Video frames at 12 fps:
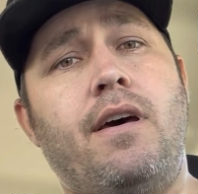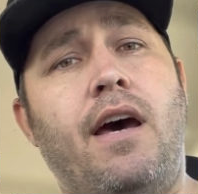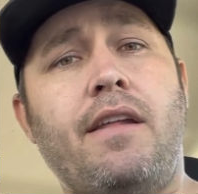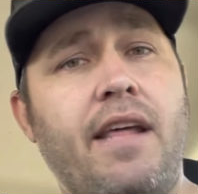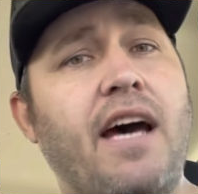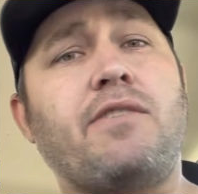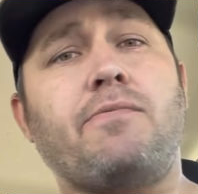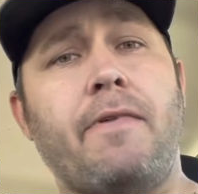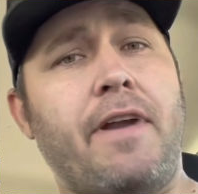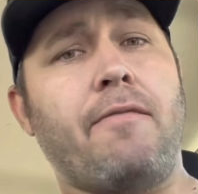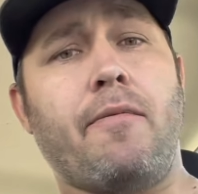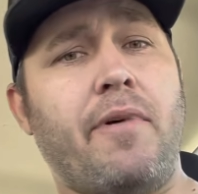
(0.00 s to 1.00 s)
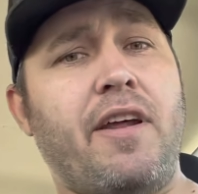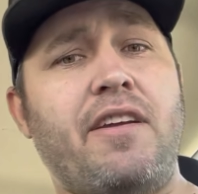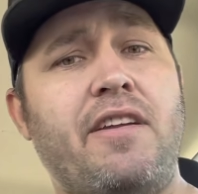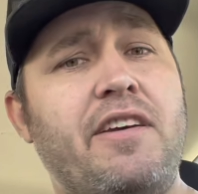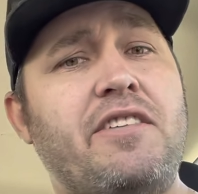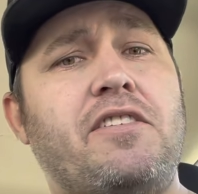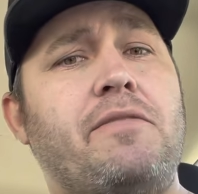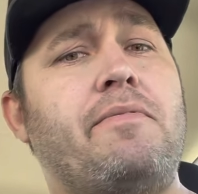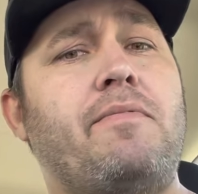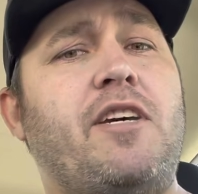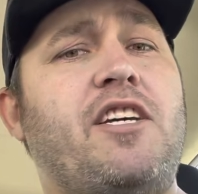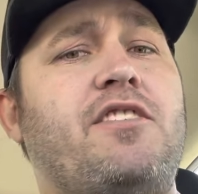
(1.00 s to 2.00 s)
And that's what everybody needs to
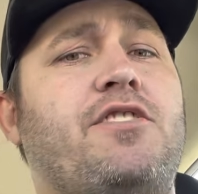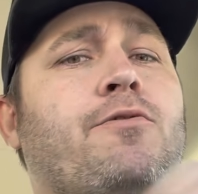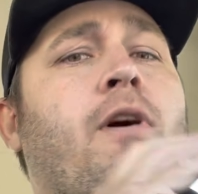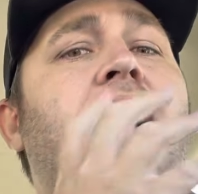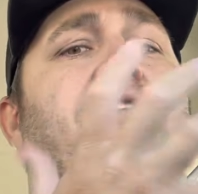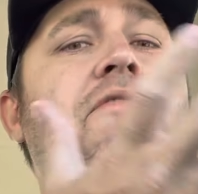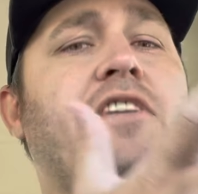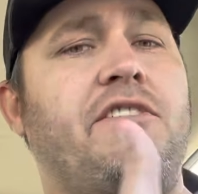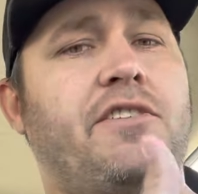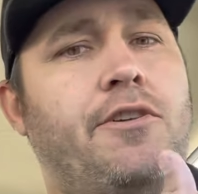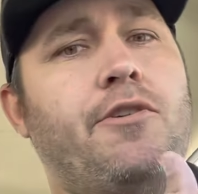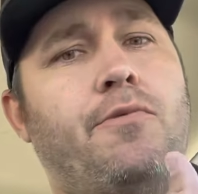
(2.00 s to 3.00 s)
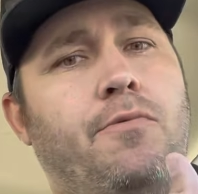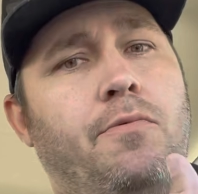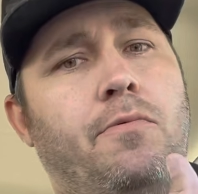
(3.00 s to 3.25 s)
be striving to do.